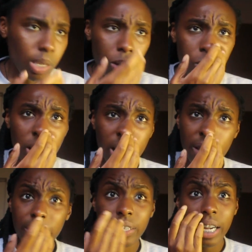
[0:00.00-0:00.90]

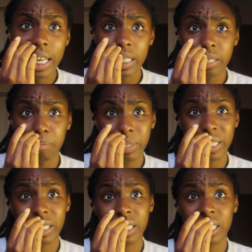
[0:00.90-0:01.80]
Whatever has
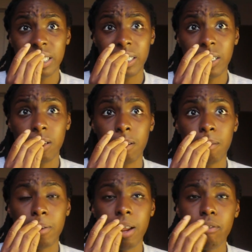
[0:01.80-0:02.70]
been, you
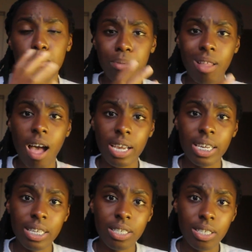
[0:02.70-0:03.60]
know, whatever
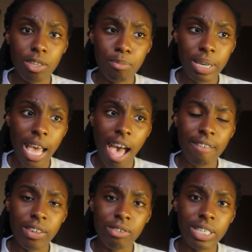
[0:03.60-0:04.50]
blockage you've been
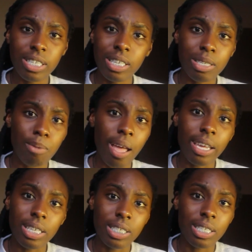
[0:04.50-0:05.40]
having recently is
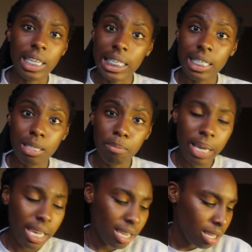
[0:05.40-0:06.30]
probably just going to
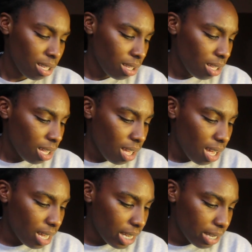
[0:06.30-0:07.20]
dissipate.
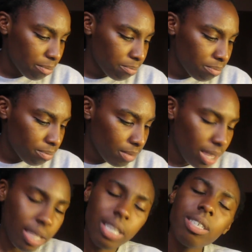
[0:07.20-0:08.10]
And
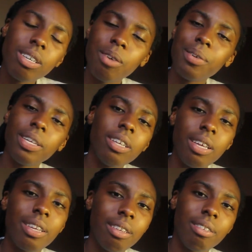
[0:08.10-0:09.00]
things are going
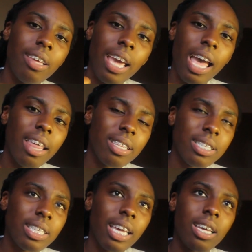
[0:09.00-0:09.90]
good. Yeah,
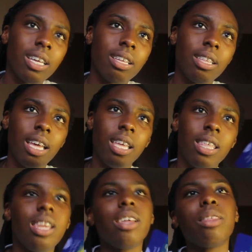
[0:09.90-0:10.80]
this is like a,
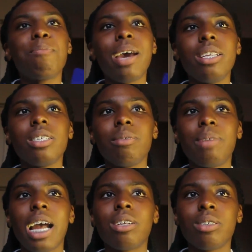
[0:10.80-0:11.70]
you know, the
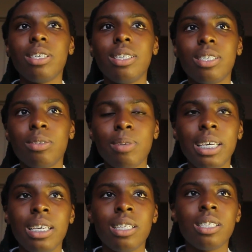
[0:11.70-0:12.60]
pendulum naturally
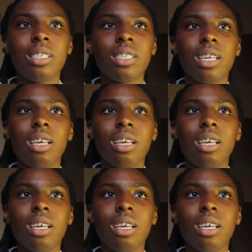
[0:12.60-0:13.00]
swings.